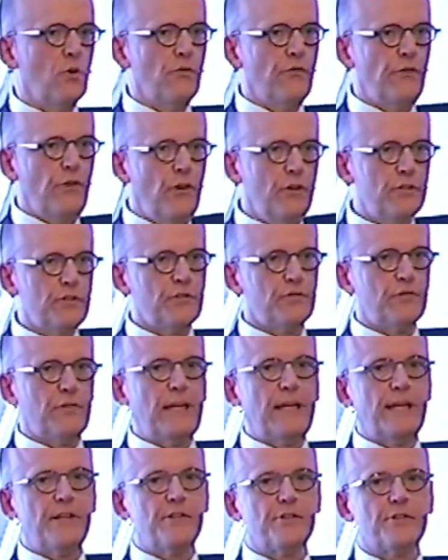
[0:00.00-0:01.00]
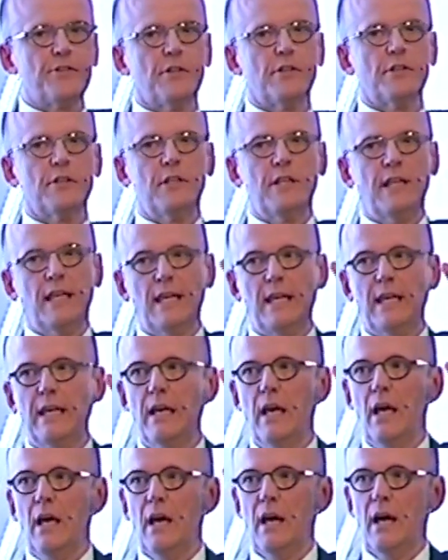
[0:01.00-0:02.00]
first reach
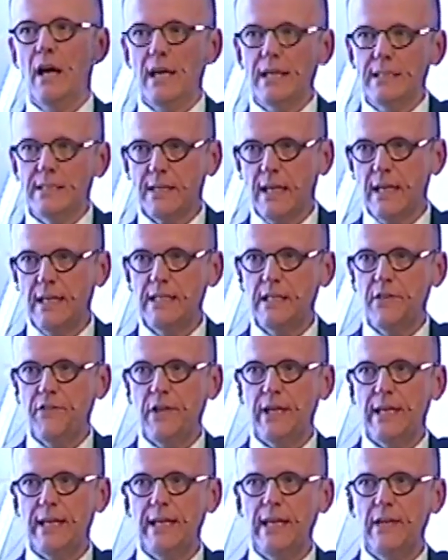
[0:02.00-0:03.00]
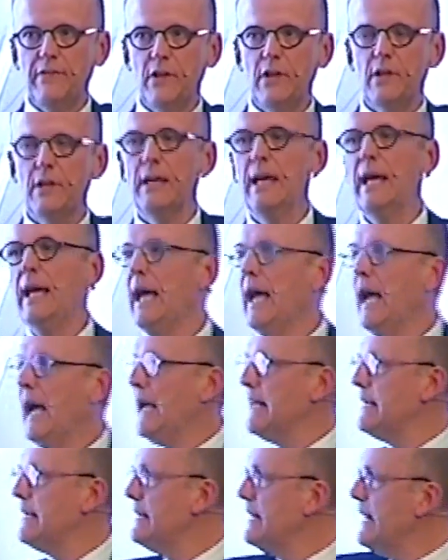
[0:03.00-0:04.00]
the high scientific level
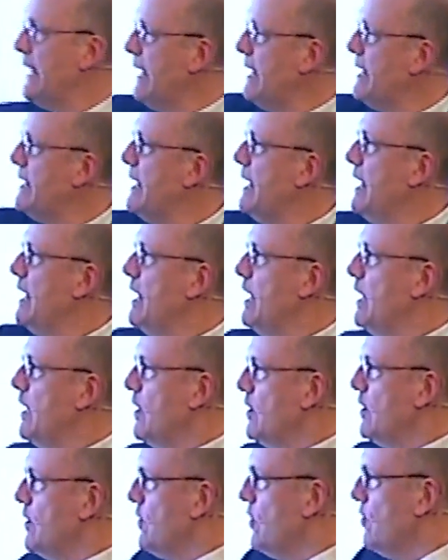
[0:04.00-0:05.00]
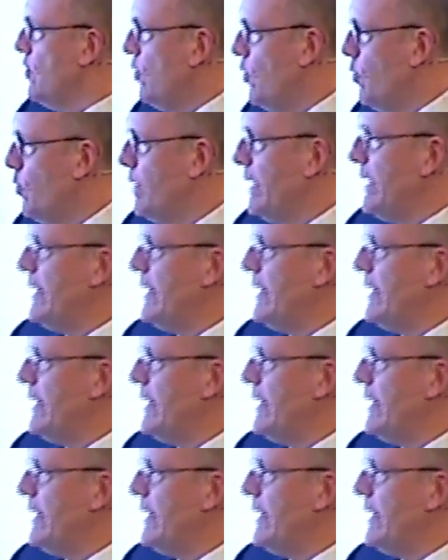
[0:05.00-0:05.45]
and then go